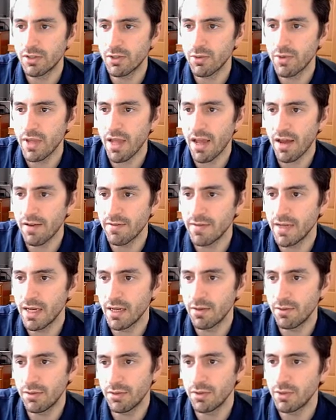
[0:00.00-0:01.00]
we have
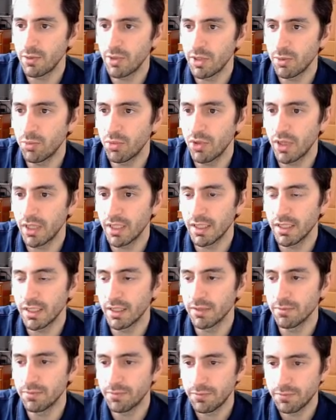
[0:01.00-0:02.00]
that, so we can plug it
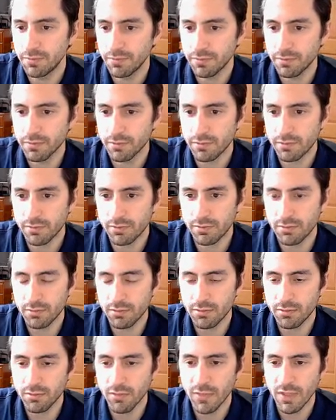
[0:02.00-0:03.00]
in.
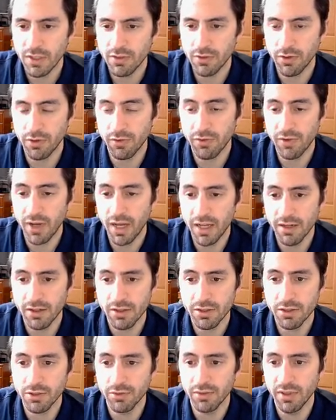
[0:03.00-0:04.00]
So to find
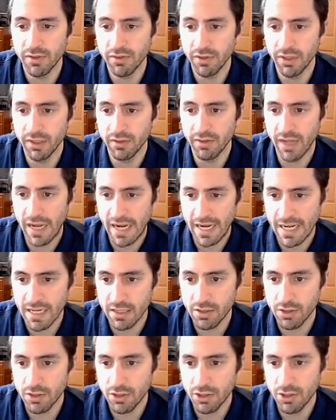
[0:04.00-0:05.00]
our derivative
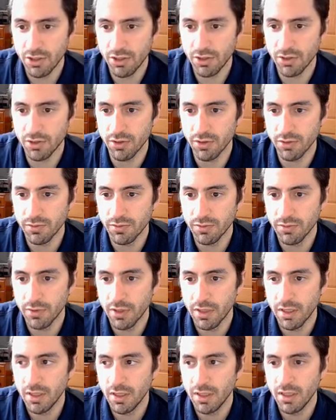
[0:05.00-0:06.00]
at 2,
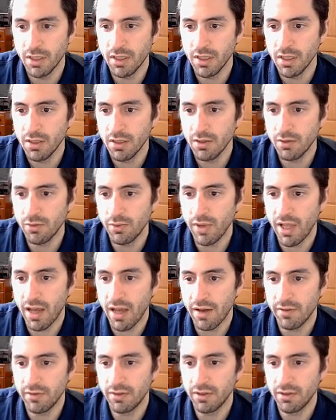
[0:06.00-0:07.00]
we
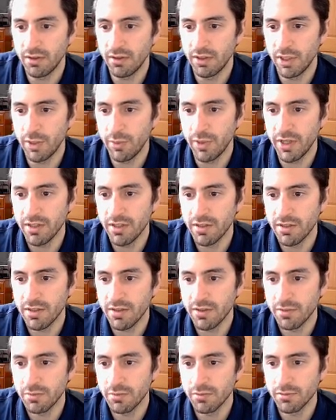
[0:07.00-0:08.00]
have the
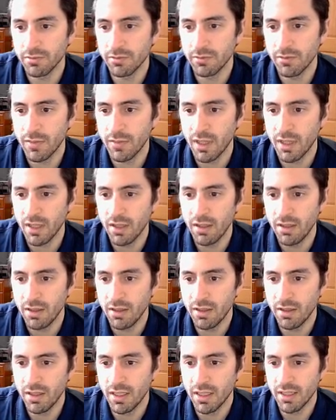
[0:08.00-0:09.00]
limit,
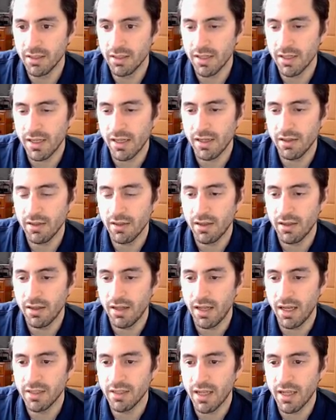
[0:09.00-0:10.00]
and
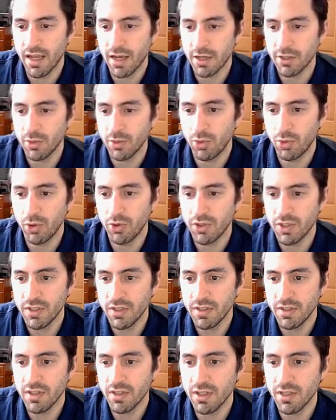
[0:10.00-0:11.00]
as x
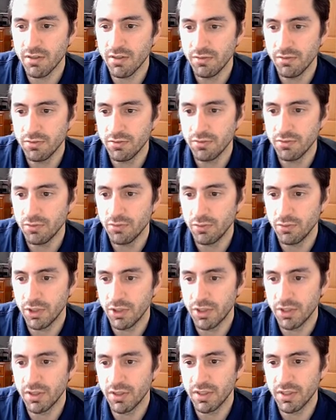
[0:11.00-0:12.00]
approaches c,
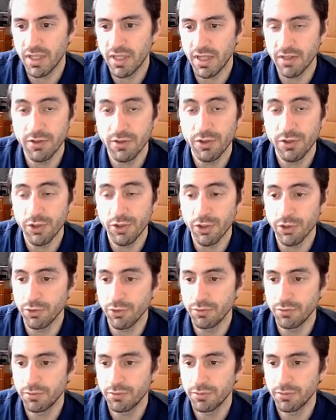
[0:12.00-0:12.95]
which in this case is 2,